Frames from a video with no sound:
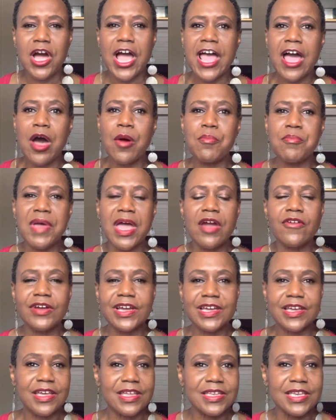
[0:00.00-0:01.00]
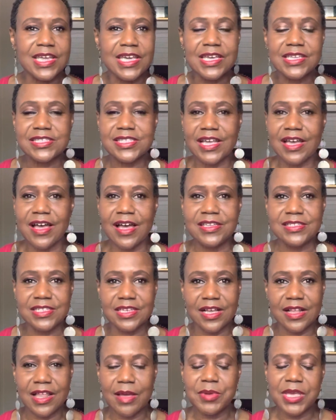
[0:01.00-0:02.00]
America needs an
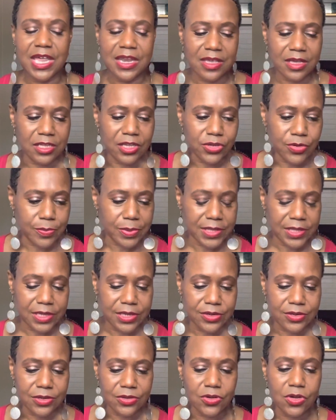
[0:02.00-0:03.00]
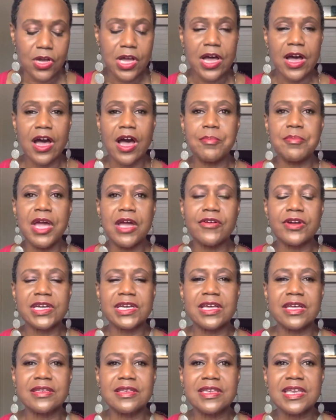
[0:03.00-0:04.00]
underclass. I'm getting a little political.
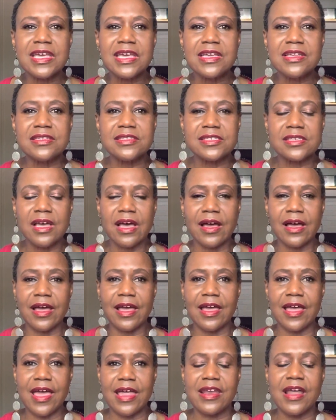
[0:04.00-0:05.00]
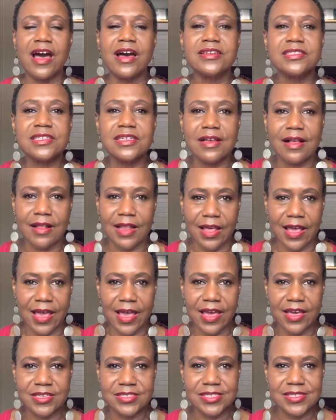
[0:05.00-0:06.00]
America needs an
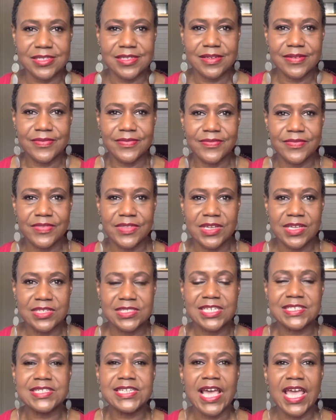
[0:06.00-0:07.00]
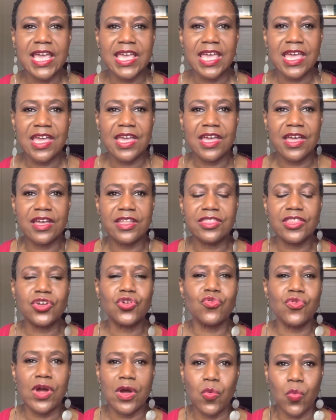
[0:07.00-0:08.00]
underclass to take care of the
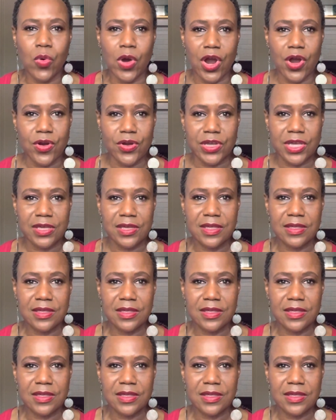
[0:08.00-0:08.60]
grunt work.